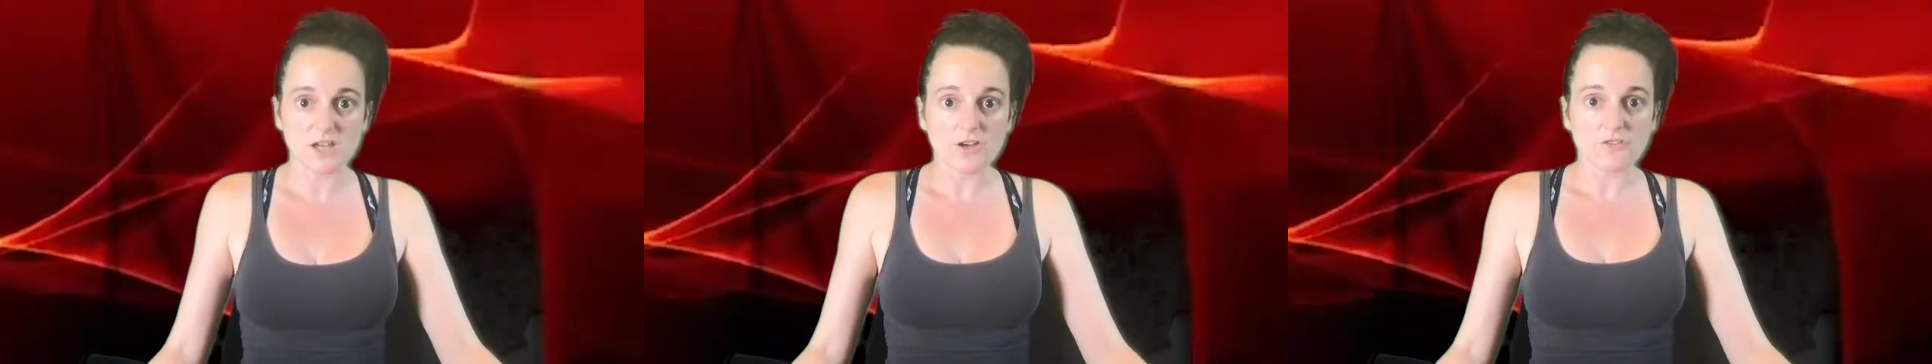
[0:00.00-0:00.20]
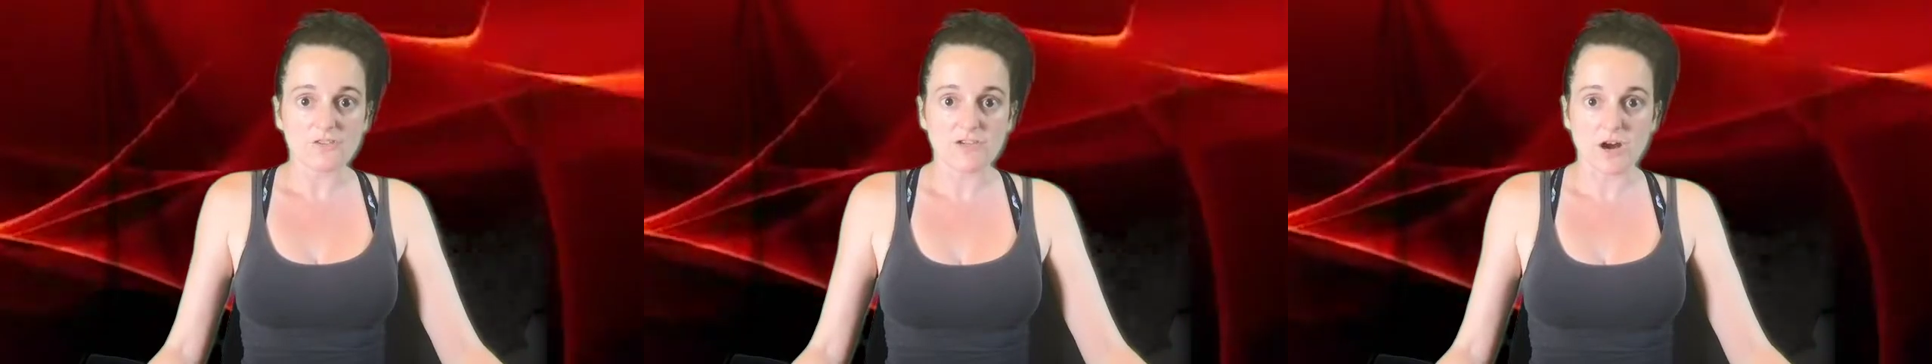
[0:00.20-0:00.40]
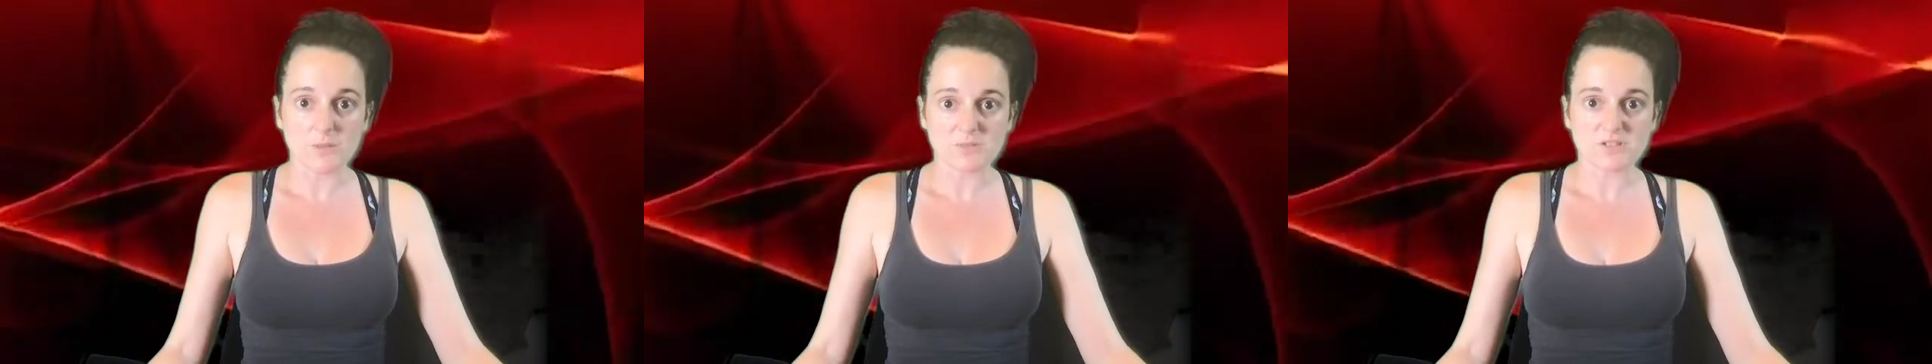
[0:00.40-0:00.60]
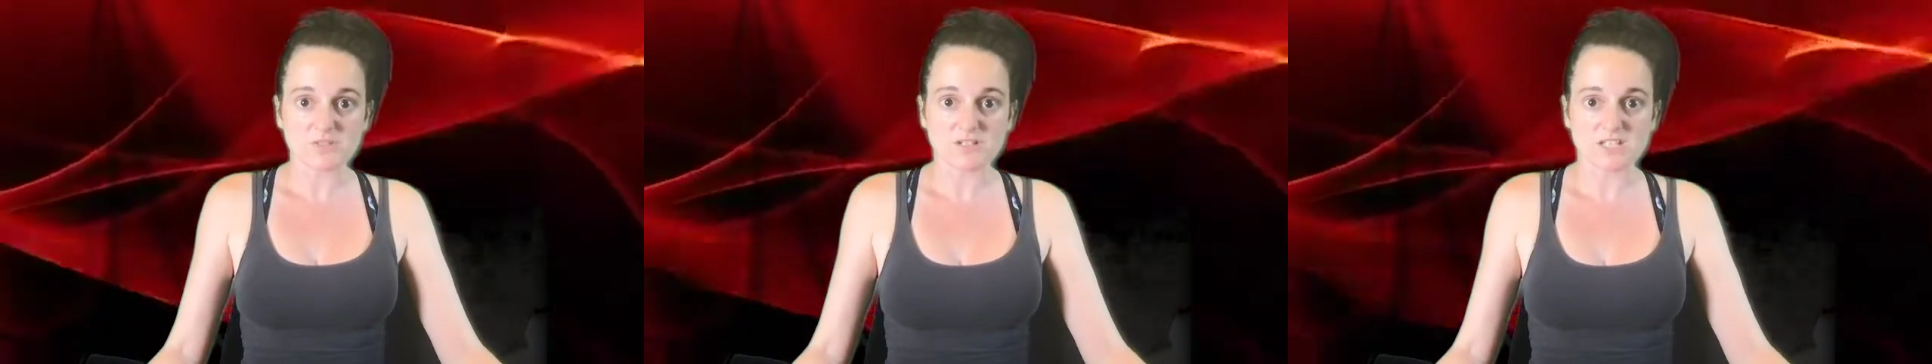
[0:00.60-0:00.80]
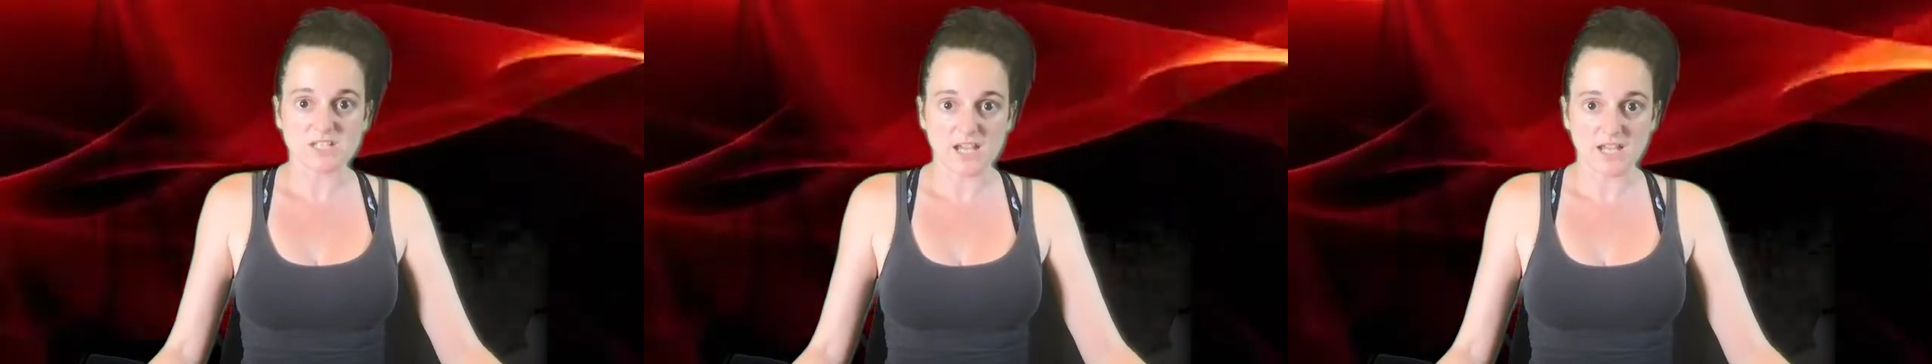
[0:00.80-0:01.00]
for up to a
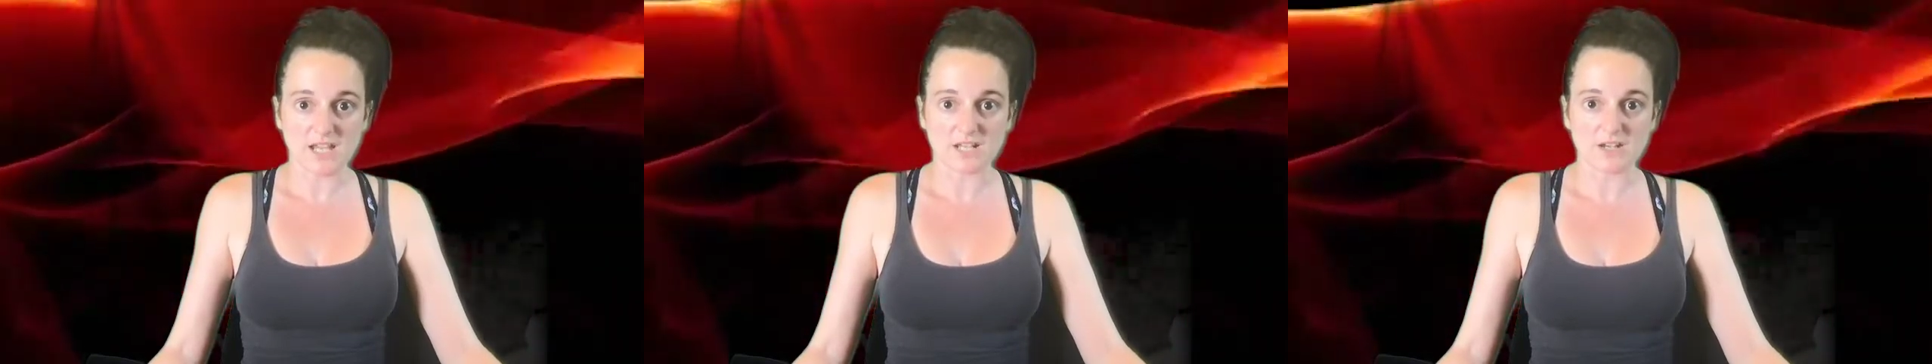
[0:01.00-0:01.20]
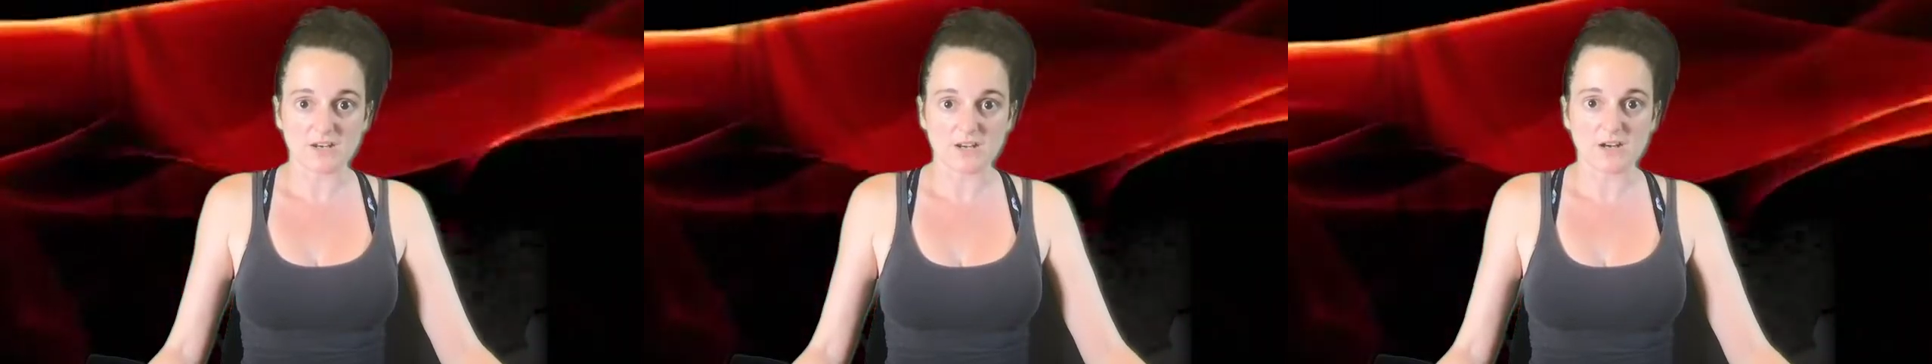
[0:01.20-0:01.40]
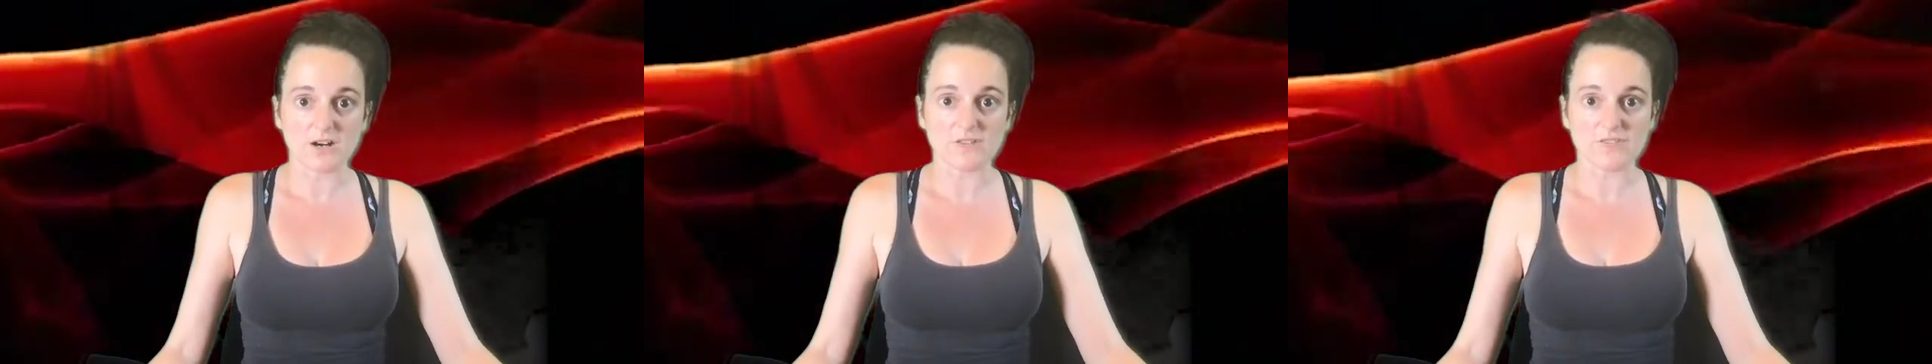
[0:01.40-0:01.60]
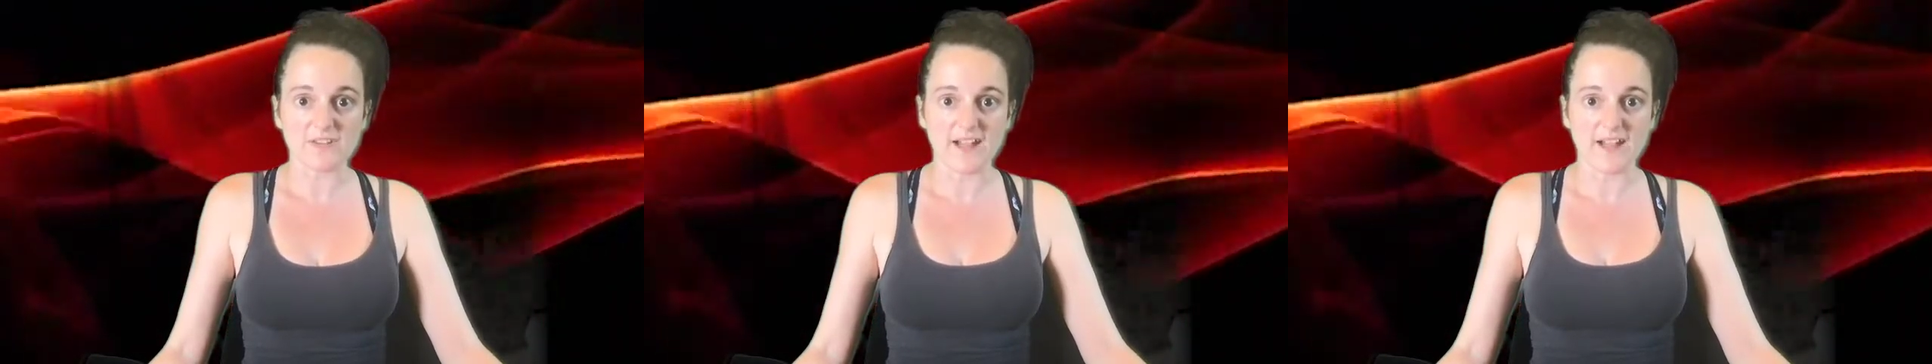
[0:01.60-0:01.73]
day and a half